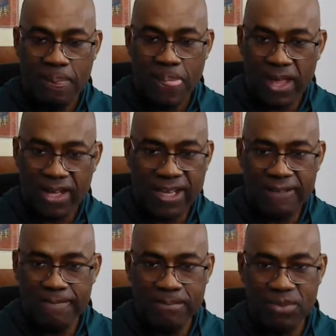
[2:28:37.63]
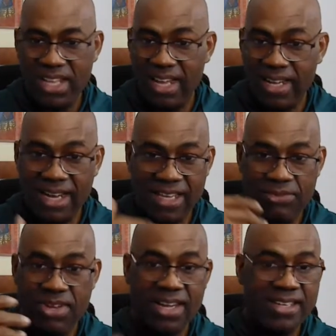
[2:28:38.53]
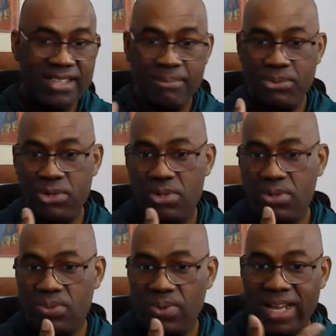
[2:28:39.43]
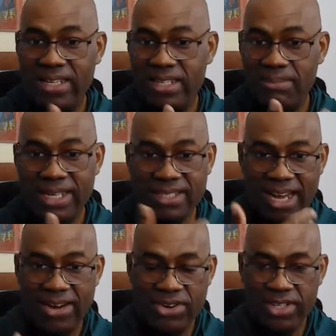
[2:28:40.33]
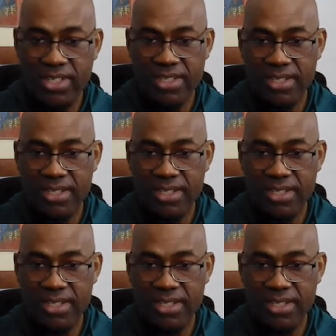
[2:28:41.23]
Okay, like I give you an example. When I did my thyroid,